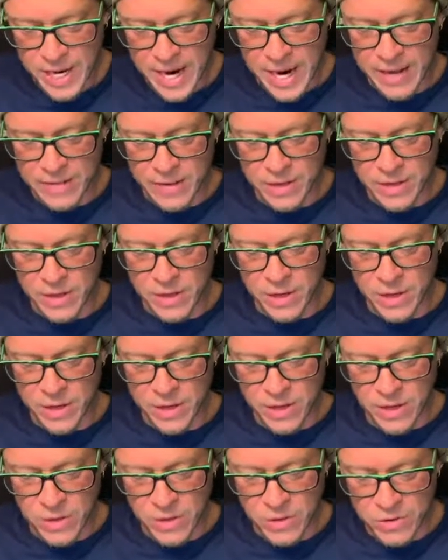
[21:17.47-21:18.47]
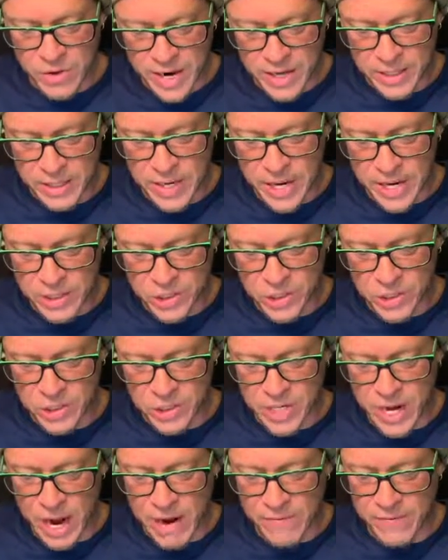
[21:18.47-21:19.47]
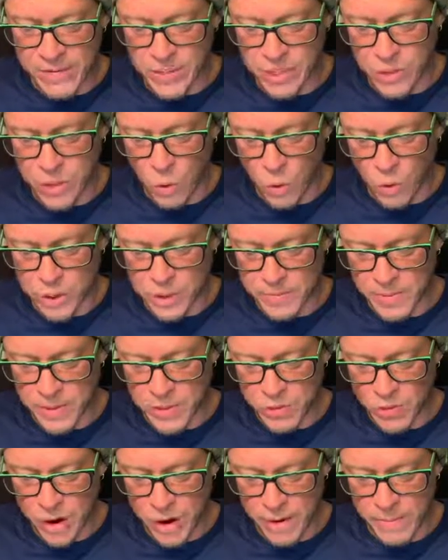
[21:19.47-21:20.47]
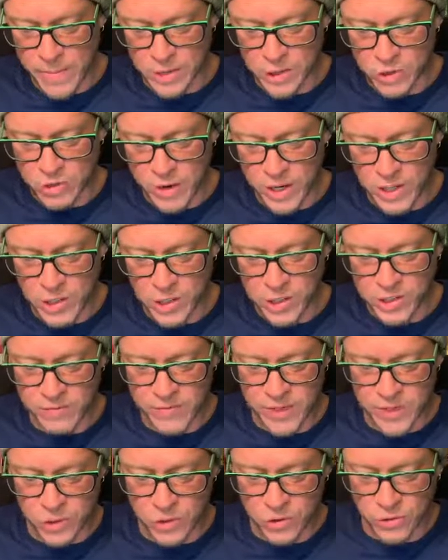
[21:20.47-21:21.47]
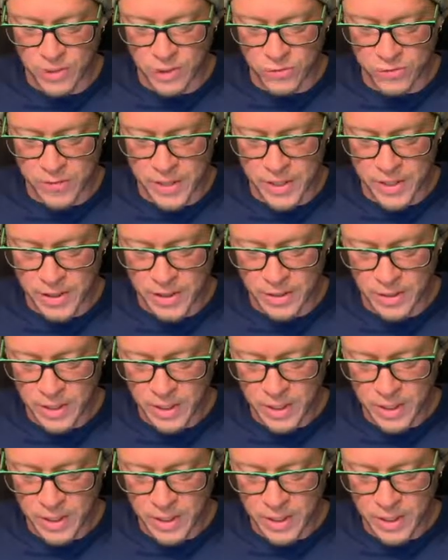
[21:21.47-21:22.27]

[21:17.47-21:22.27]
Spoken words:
and the United Nations gave its endorsement to our administration's venture in Korea.